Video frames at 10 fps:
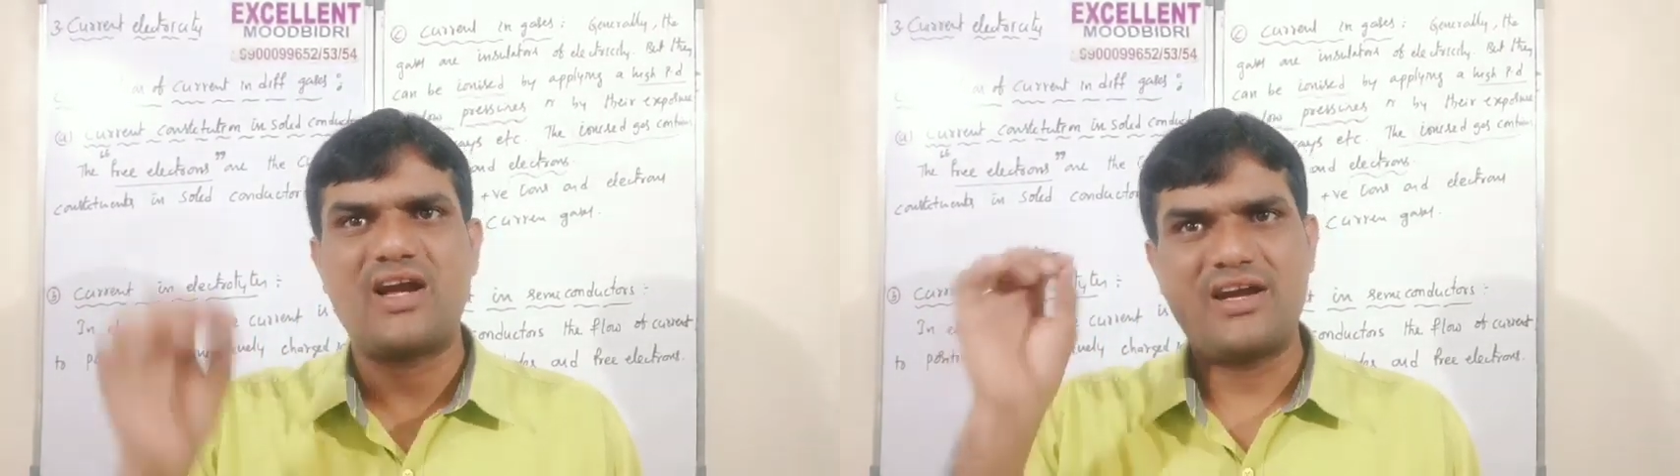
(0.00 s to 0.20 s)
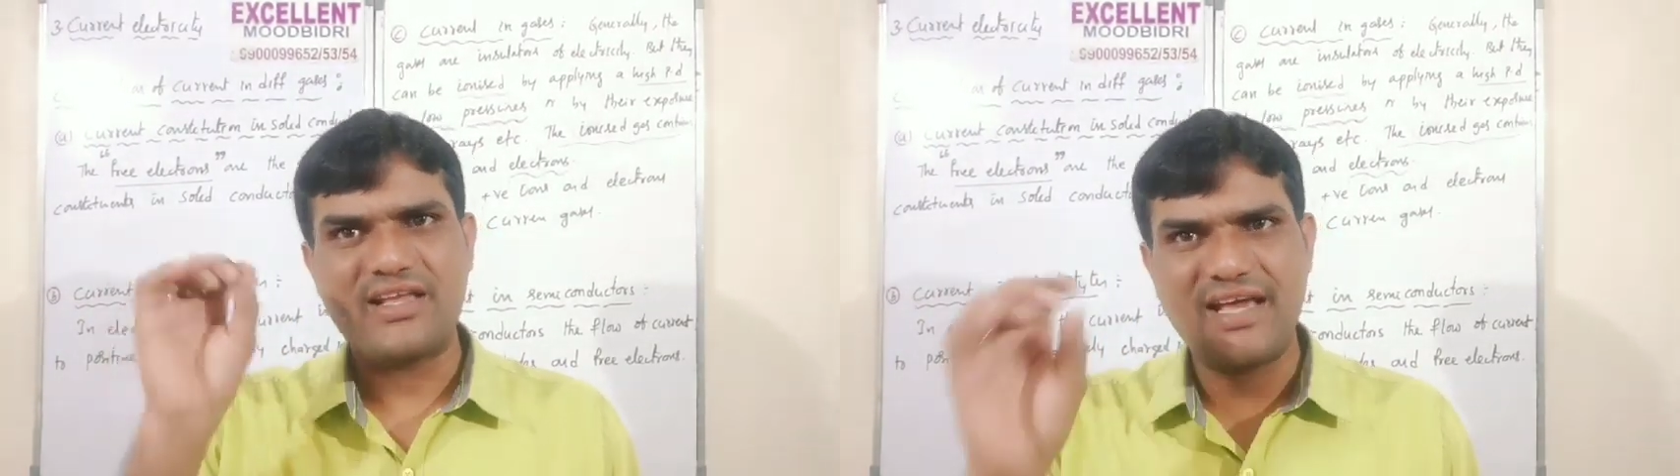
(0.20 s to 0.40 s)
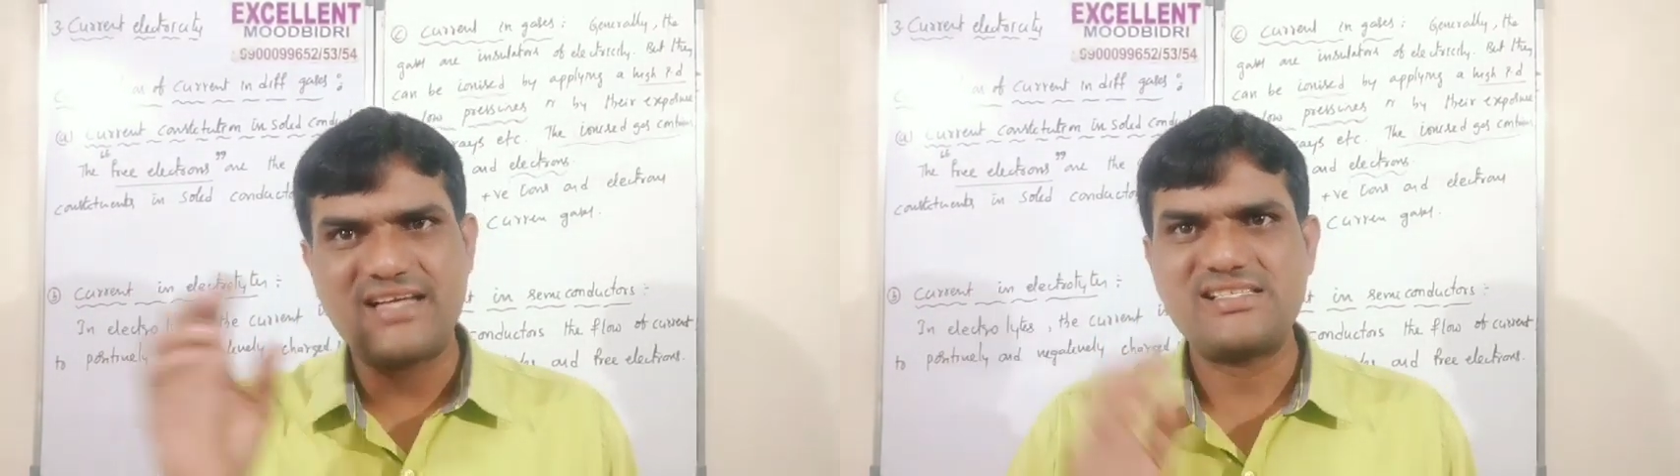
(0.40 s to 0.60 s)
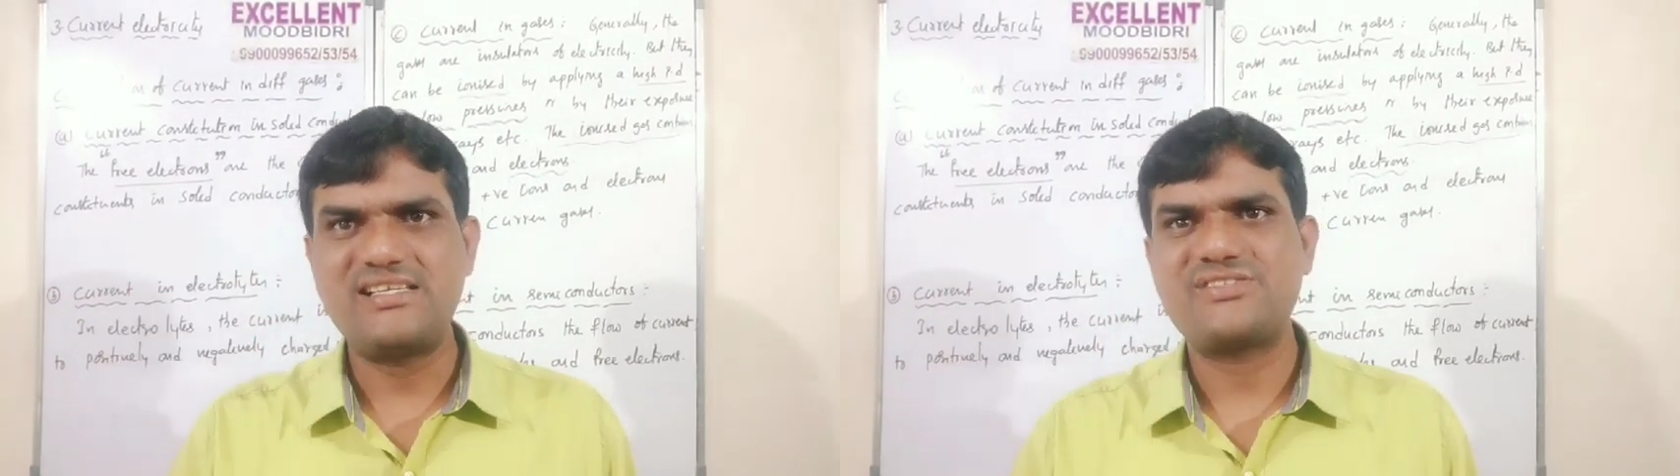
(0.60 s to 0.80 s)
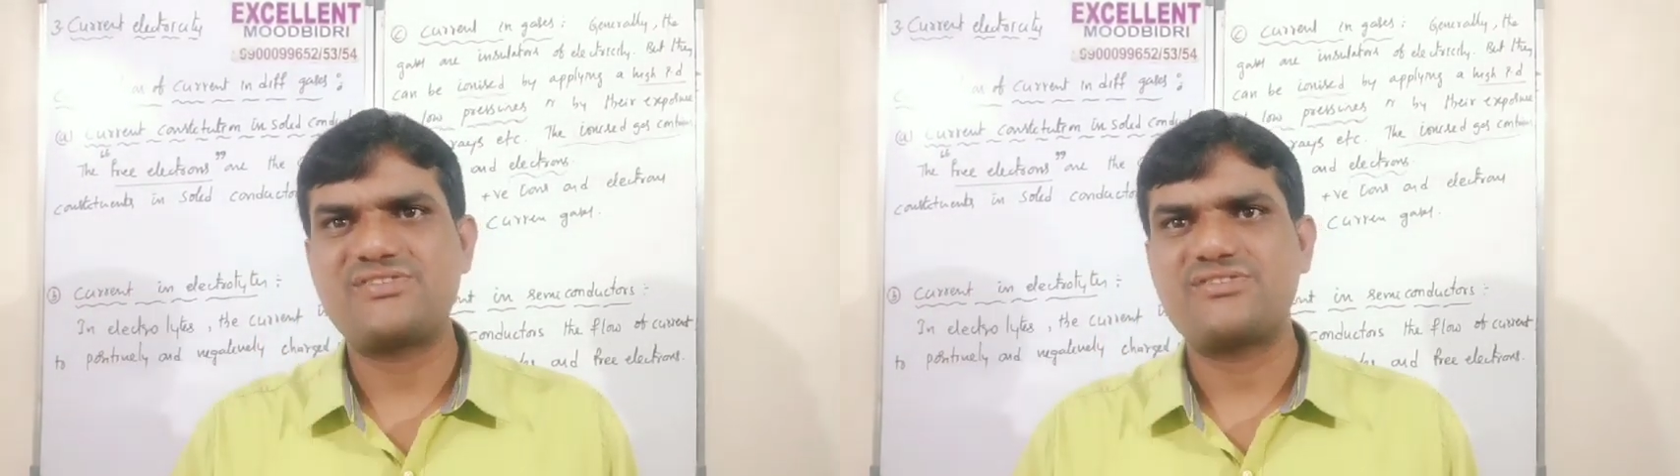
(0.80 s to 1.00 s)
and
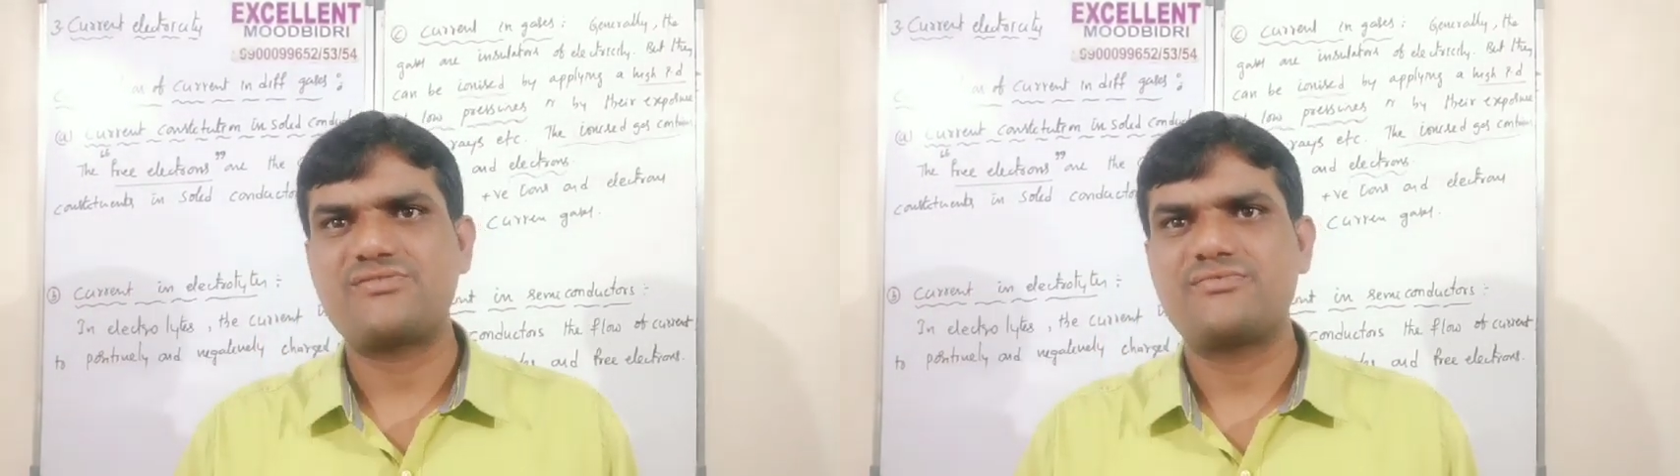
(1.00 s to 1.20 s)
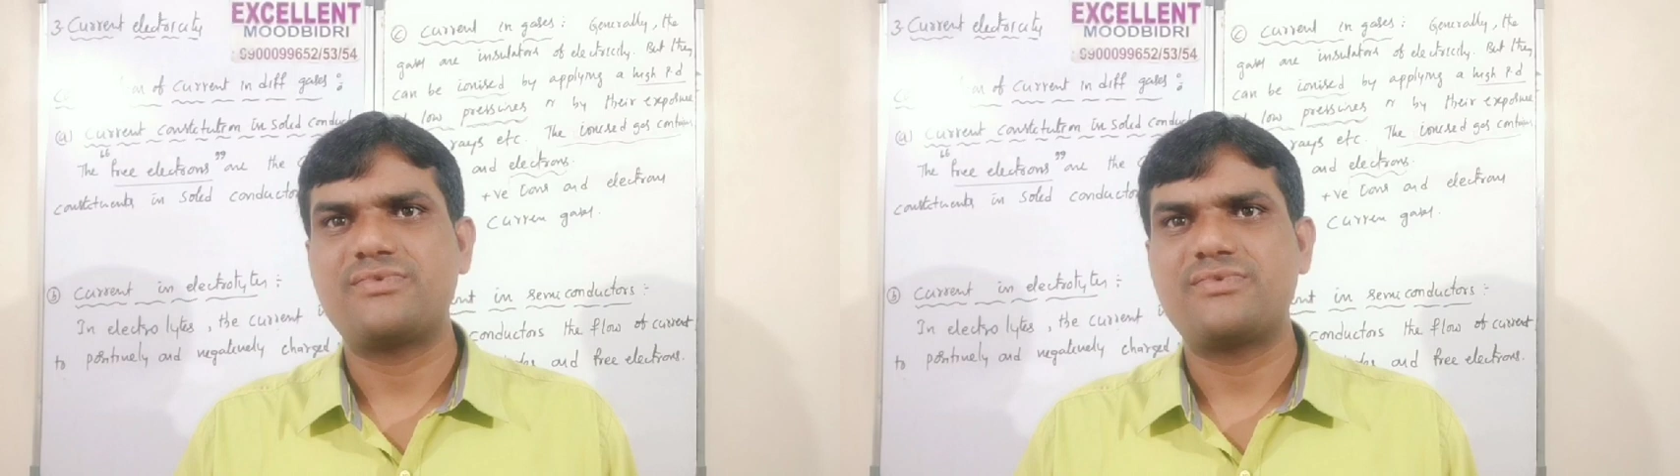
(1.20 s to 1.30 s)
gases